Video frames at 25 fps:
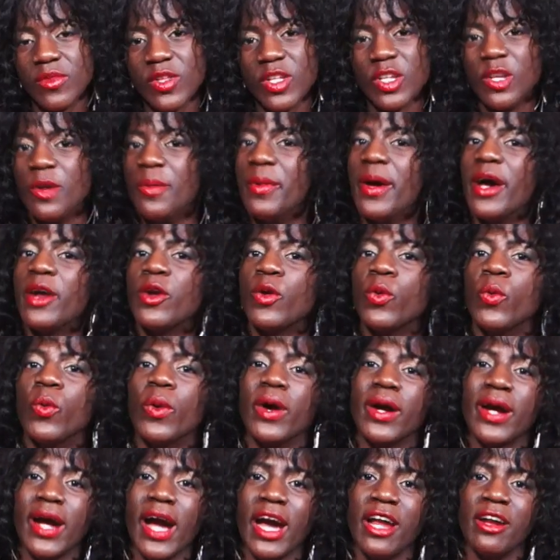no matter
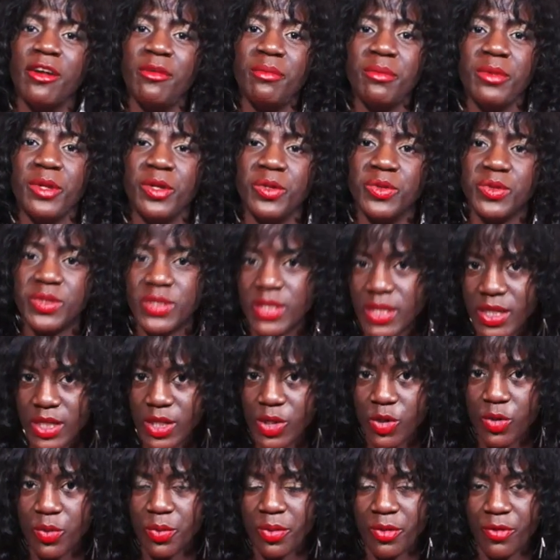what kind of music
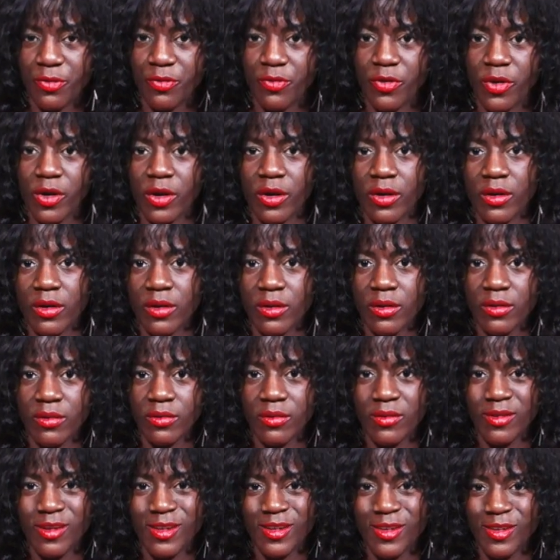you prefer,
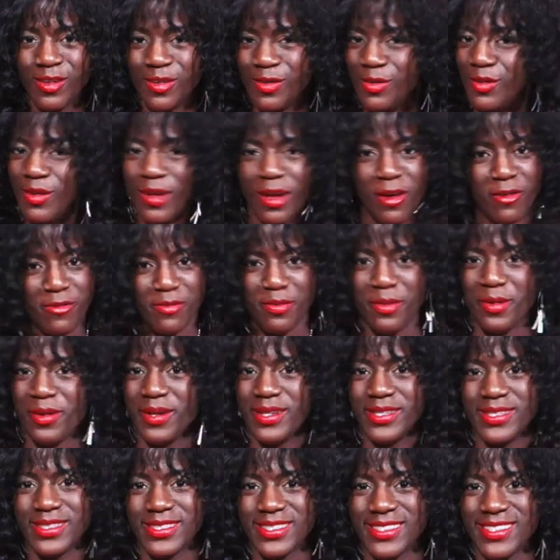you love
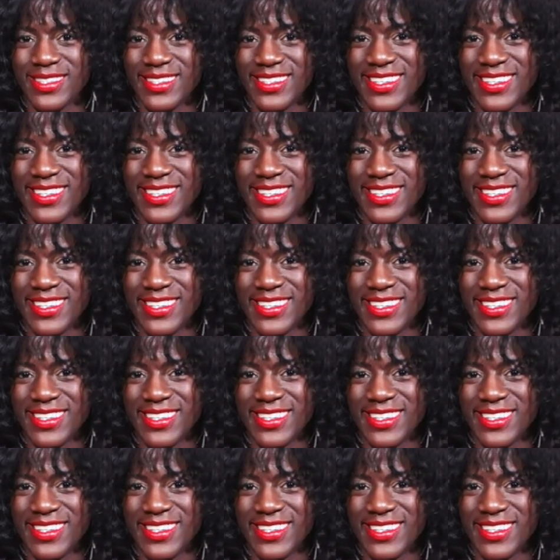Prince.